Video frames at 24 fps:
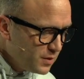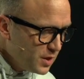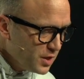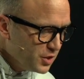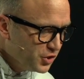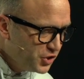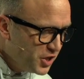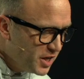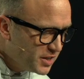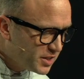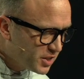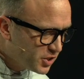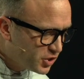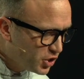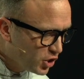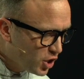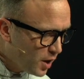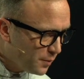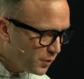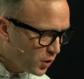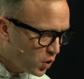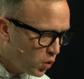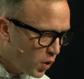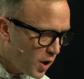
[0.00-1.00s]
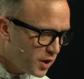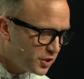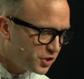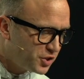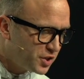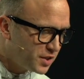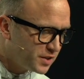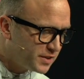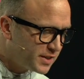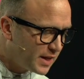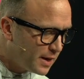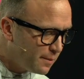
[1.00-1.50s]
Jesus took up the question
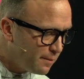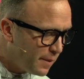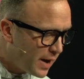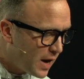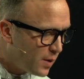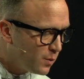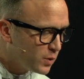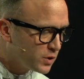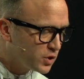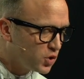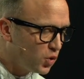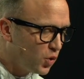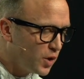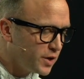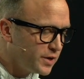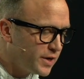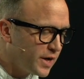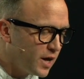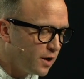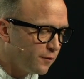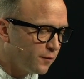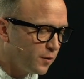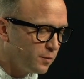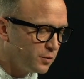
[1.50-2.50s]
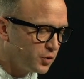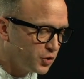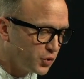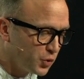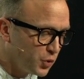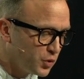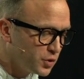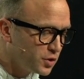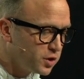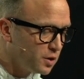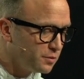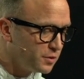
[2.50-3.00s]
and said, "A man was going down from
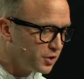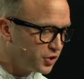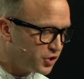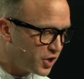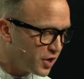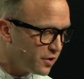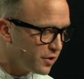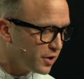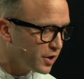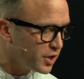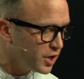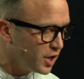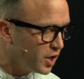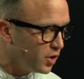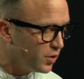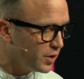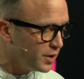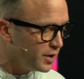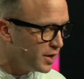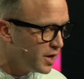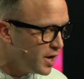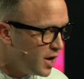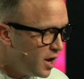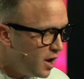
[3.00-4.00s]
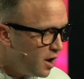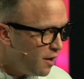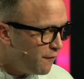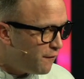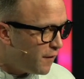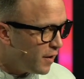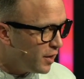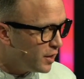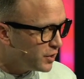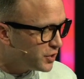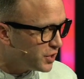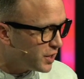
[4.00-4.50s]
Jerusalem to Jericho and
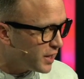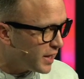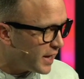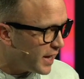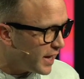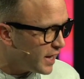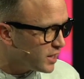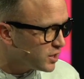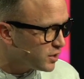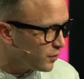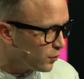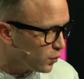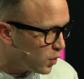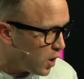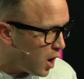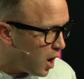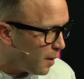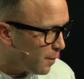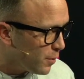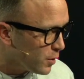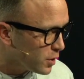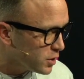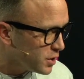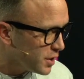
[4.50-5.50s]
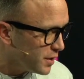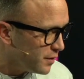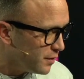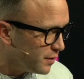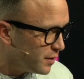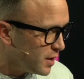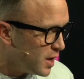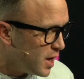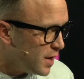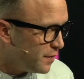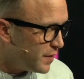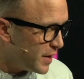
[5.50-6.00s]
fell into the hands of robbers,
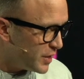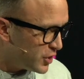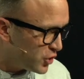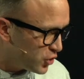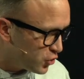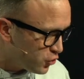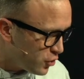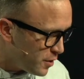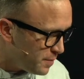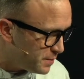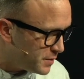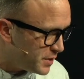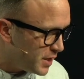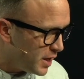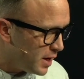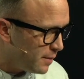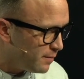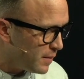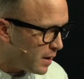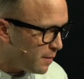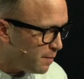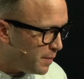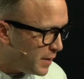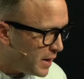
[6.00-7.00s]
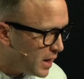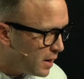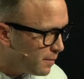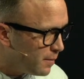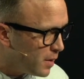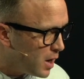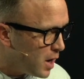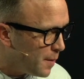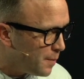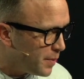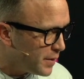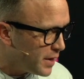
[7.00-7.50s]
and they stripped him, they beat him
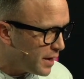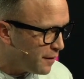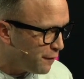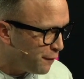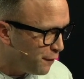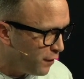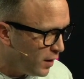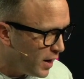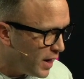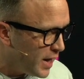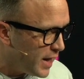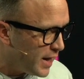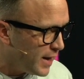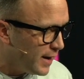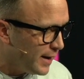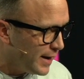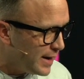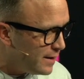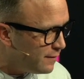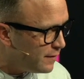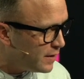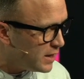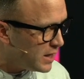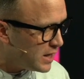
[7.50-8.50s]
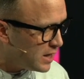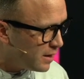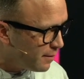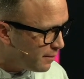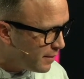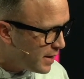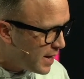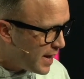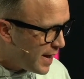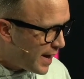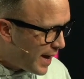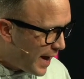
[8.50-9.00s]
up, and they fled, leaving
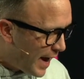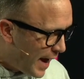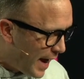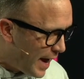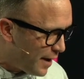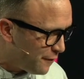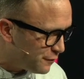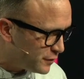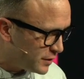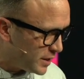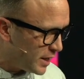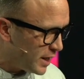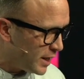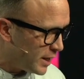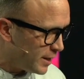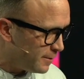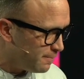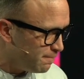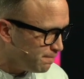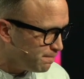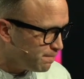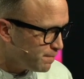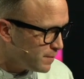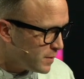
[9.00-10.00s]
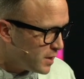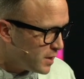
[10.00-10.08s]
him half dead.